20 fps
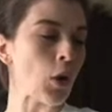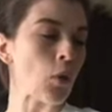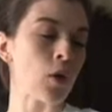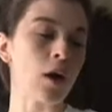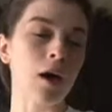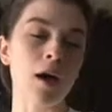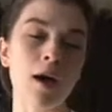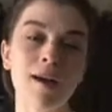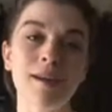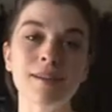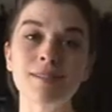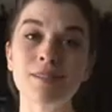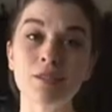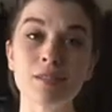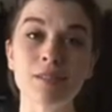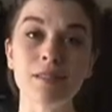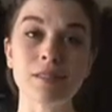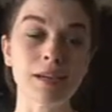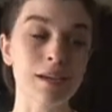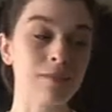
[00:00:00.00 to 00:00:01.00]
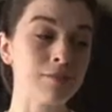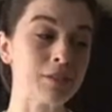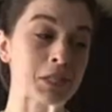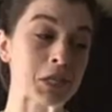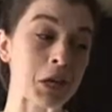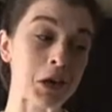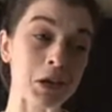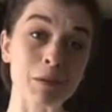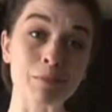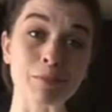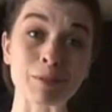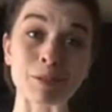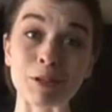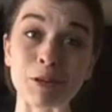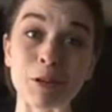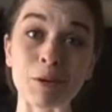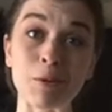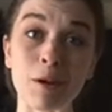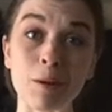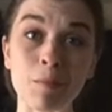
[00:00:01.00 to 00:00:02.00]
As you can see, I have a ton of
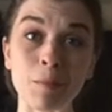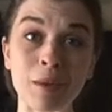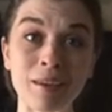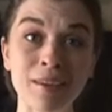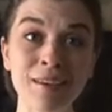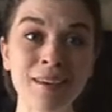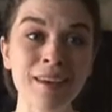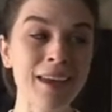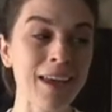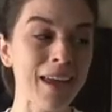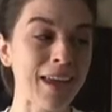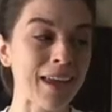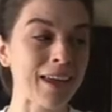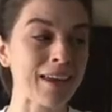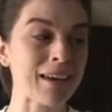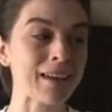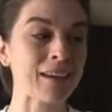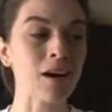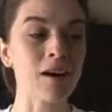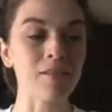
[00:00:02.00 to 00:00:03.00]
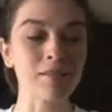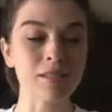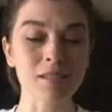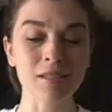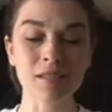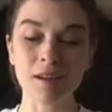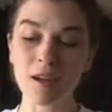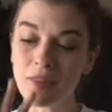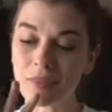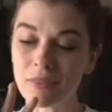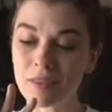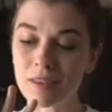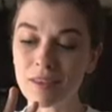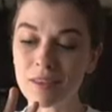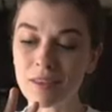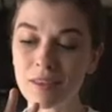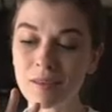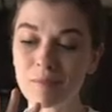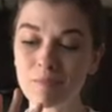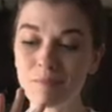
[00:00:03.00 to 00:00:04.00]
BZRK around me, and obviously not
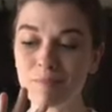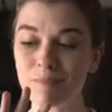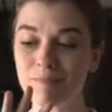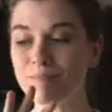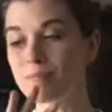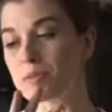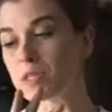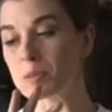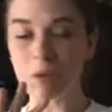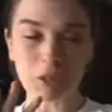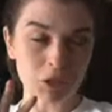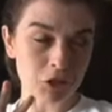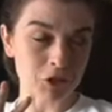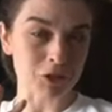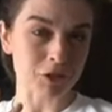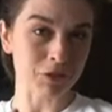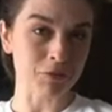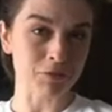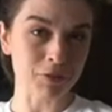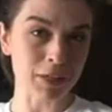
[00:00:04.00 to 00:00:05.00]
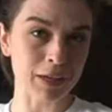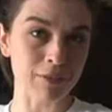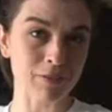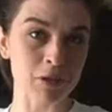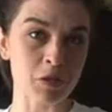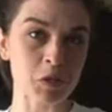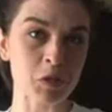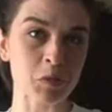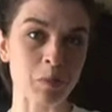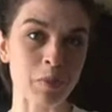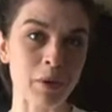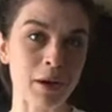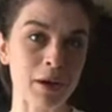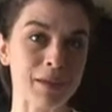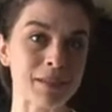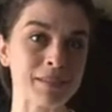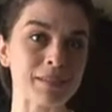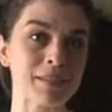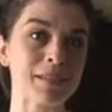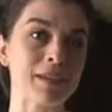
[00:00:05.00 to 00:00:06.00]
the special edition flavors,
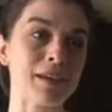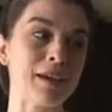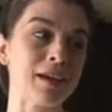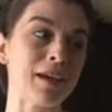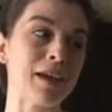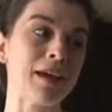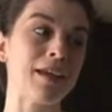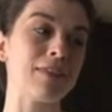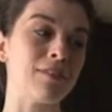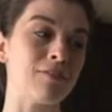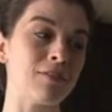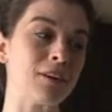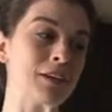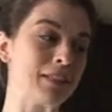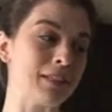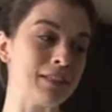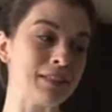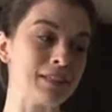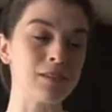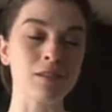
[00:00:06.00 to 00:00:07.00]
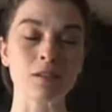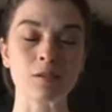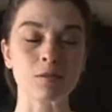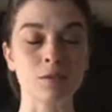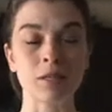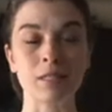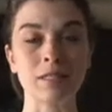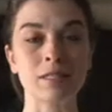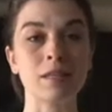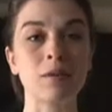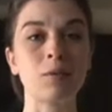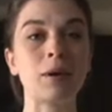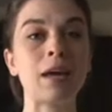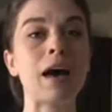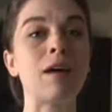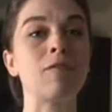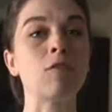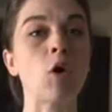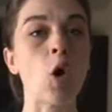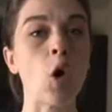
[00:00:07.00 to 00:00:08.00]
but at the very least, these are the ones that we
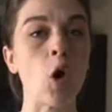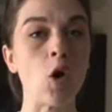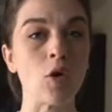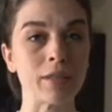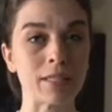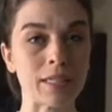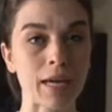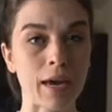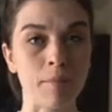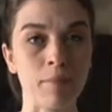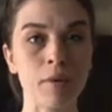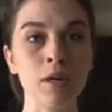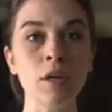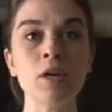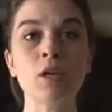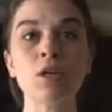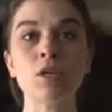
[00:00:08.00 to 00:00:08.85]
have all the time.